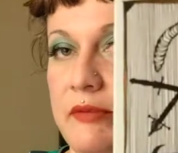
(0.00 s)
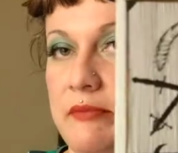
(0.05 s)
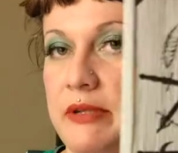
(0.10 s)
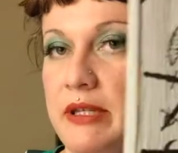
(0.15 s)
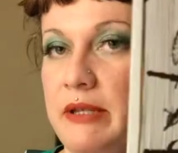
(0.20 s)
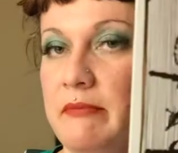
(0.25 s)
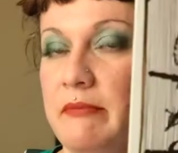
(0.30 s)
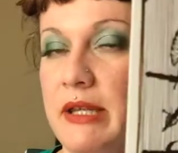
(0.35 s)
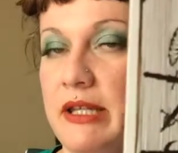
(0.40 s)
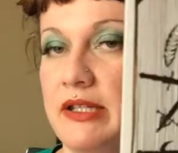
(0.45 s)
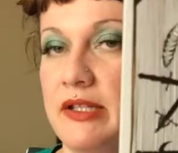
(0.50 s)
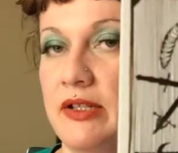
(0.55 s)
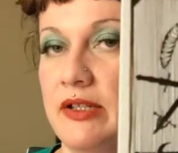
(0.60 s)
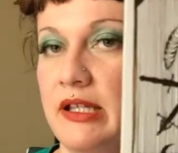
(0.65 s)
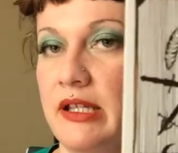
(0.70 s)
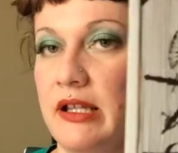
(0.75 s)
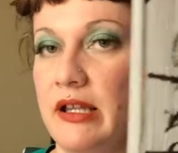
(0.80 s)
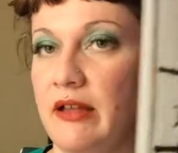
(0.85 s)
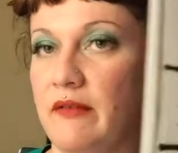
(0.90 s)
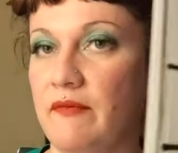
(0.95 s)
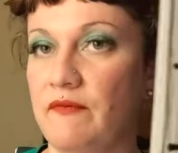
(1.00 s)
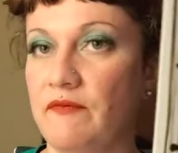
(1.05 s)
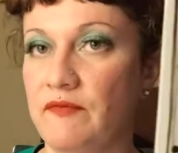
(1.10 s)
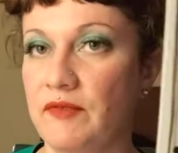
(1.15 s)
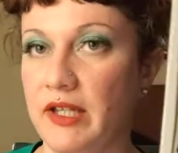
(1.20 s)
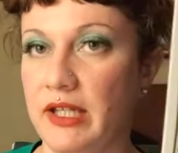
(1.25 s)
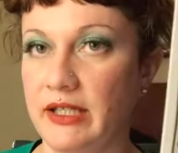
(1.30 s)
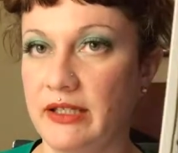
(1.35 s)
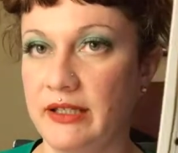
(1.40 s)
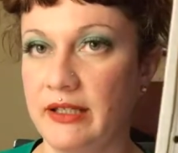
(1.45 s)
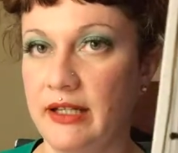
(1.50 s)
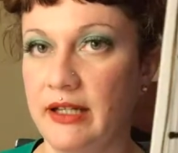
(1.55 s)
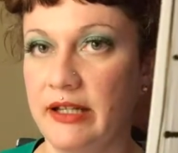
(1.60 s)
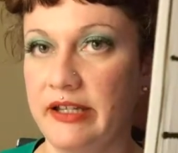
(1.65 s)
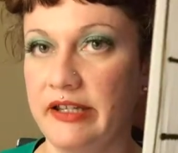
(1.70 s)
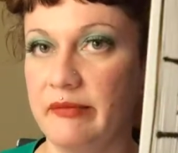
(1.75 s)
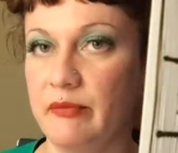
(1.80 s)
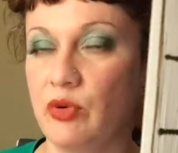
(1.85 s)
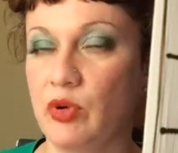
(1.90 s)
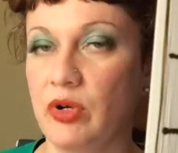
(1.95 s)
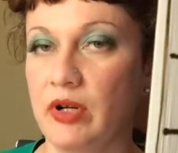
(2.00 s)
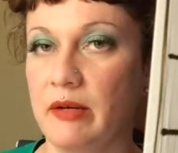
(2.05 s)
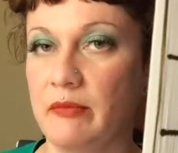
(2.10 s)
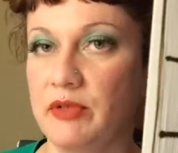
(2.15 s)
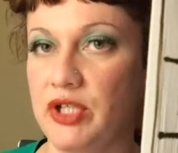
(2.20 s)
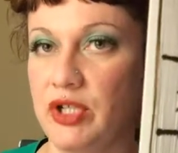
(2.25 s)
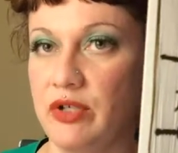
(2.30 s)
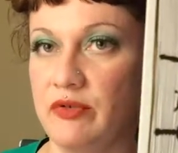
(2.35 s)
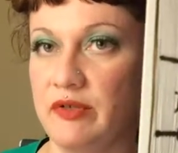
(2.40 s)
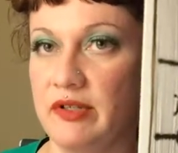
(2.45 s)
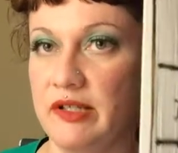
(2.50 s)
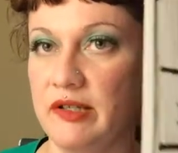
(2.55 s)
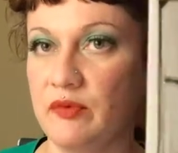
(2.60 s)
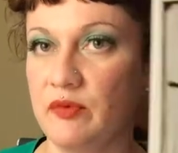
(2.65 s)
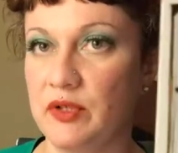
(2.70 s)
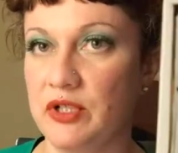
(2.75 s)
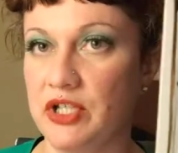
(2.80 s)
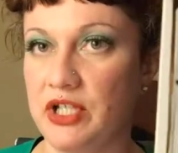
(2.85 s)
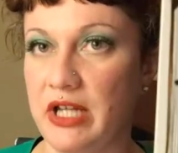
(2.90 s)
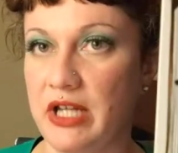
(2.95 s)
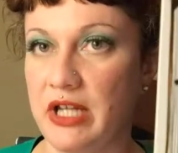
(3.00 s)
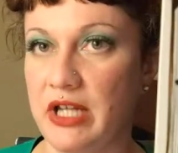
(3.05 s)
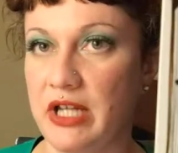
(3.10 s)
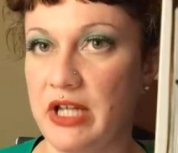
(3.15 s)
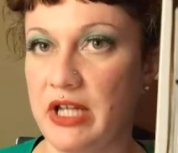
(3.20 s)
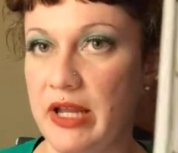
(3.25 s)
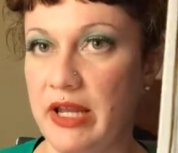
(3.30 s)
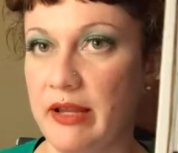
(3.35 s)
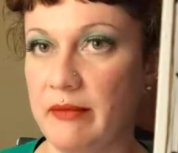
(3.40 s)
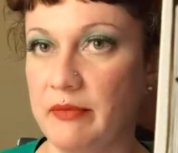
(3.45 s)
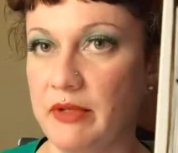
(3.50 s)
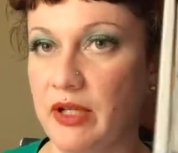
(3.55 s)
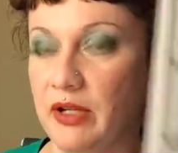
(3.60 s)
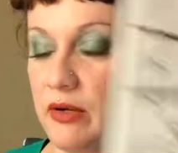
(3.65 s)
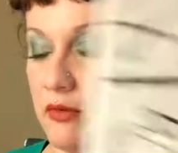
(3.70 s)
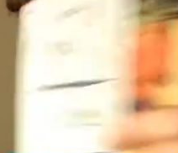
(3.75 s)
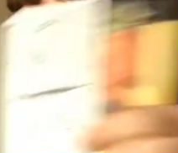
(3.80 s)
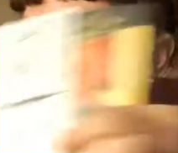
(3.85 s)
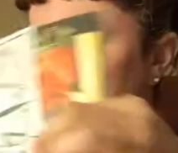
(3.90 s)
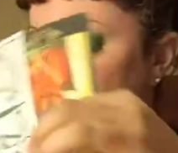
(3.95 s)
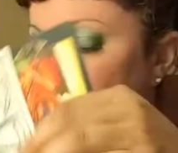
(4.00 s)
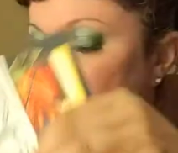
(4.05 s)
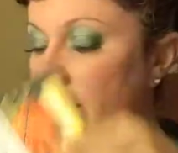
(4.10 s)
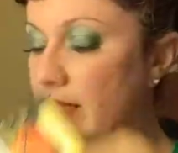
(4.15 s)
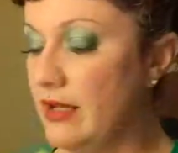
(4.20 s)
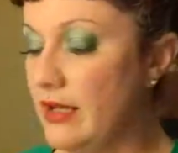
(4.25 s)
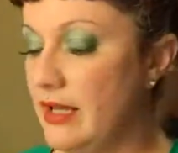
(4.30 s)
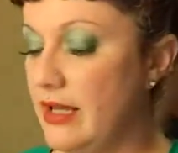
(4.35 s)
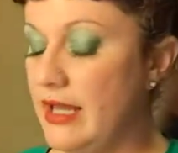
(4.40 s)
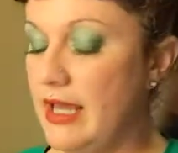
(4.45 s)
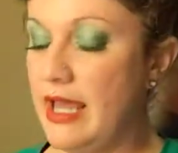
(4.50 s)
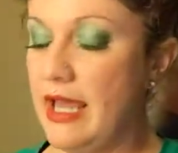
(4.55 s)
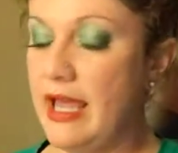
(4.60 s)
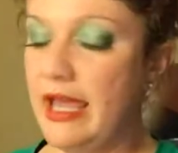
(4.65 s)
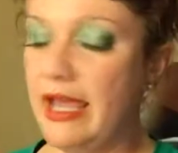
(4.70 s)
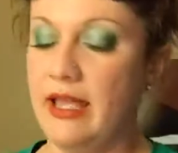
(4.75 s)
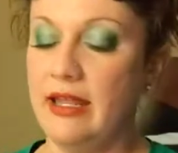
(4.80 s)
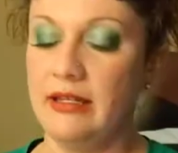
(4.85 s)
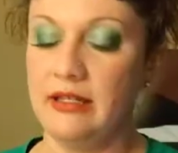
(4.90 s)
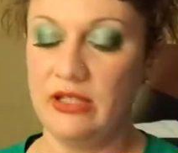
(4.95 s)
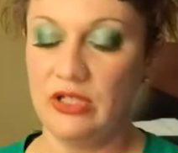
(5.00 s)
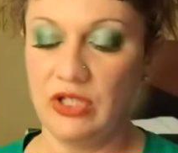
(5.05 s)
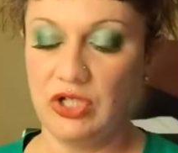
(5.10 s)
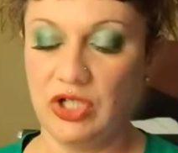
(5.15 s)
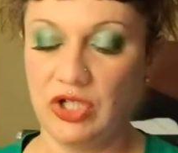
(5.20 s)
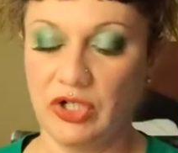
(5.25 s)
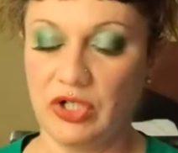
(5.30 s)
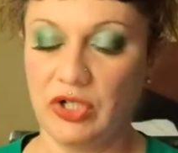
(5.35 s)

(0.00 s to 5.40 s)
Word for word: to be mentally conflicted anymore. I'm choosing which way I'm going. And you're